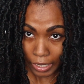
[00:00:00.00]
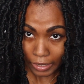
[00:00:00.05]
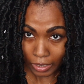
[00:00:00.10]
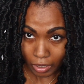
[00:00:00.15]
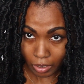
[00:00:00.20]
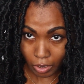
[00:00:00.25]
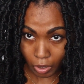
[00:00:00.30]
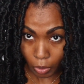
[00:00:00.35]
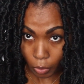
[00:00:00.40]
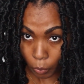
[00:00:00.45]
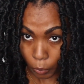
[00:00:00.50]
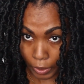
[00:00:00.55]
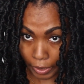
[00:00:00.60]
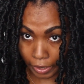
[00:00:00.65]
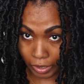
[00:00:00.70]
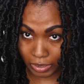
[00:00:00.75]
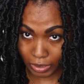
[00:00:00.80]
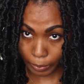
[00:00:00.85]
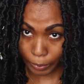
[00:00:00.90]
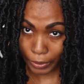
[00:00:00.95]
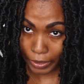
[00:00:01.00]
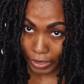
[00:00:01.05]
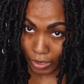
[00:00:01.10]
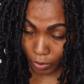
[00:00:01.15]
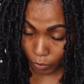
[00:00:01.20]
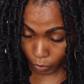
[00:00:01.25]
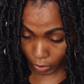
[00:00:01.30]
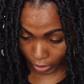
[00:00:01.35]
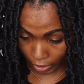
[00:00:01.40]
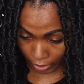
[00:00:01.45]
can know where I sprayed
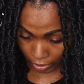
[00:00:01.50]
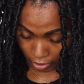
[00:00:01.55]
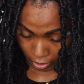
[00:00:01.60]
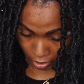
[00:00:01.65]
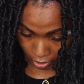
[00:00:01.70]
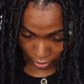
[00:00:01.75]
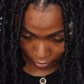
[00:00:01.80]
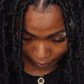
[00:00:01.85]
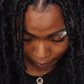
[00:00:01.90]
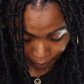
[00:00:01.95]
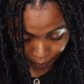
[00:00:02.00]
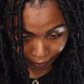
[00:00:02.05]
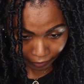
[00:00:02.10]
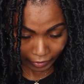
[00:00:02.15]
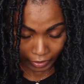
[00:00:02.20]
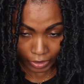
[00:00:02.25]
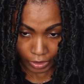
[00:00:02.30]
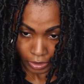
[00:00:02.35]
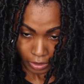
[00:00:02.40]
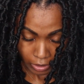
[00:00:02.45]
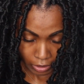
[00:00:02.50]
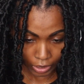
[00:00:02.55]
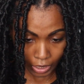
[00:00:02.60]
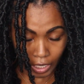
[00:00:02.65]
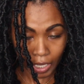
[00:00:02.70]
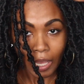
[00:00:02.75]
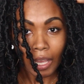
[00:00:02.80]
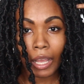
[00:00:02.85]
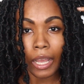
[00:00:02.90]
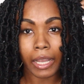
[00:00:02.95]
and when I didn't,
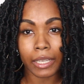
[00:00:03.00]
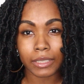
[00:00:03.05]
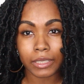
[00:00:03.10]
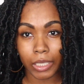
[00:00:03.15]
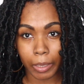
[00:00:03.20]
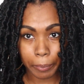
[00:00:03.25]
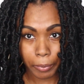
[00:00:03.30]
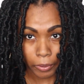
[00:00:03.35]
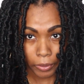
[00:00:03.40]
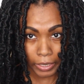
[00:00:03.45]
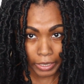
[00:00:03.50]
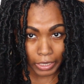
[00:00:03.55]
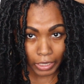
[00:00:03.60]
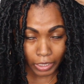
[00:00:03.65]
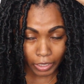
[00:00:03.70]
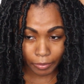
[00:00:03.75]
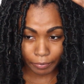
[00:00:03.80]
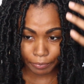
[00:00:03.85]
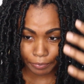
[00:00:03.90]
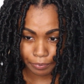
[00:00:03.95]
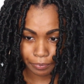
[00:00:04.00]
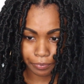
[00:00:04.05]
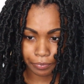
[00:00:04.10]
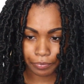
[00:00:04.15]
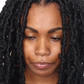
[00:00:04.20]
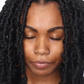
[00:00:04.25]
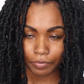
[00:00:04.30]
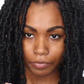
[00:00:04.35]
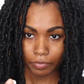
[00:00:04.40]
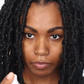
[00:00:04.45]
I separate it,
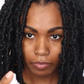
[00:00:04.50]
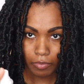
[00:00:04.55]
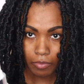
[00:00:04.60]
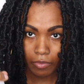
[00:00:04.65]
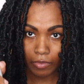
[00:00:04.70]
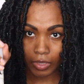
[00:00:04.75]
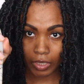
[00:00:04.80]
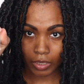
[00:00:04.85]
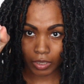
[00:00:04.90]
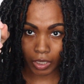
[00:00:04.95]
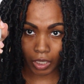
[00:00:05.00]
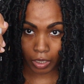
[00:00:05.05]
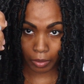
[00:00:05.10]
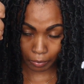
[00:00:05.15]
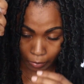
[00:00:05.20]
take